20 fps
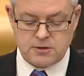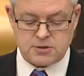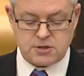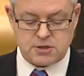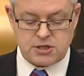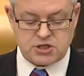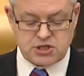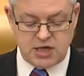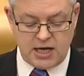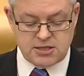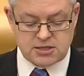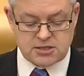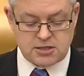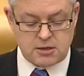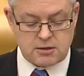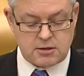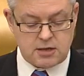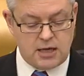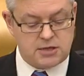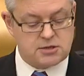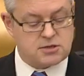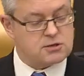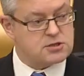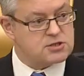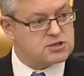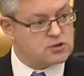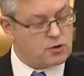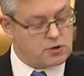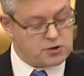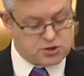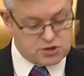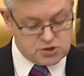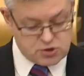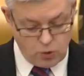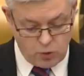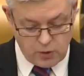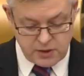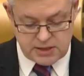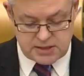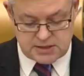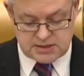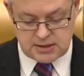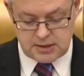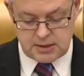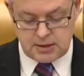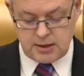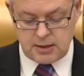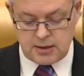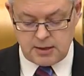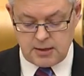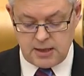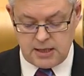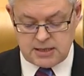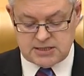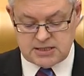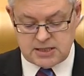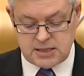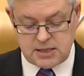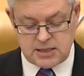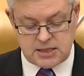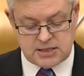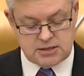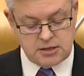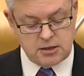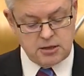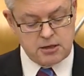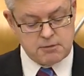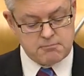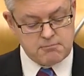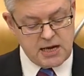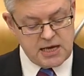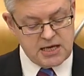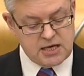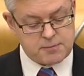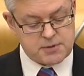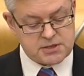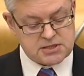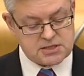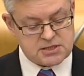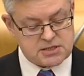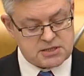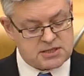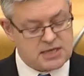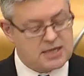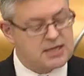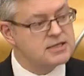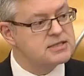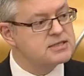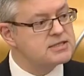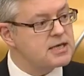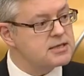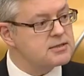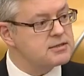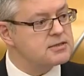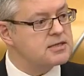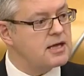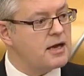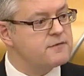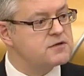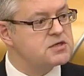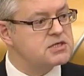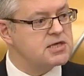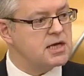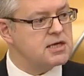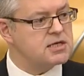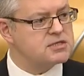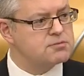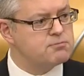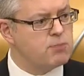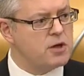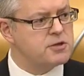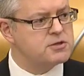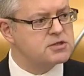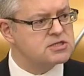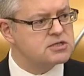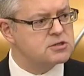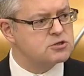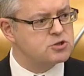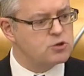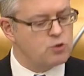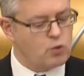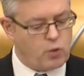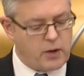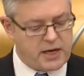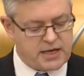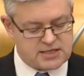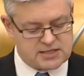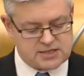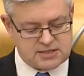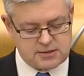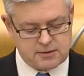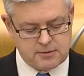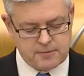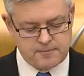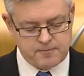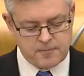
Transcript: To the Chancellor and to the Scottish Tories, I say it's clear many businesses didn't have 6 months to waste.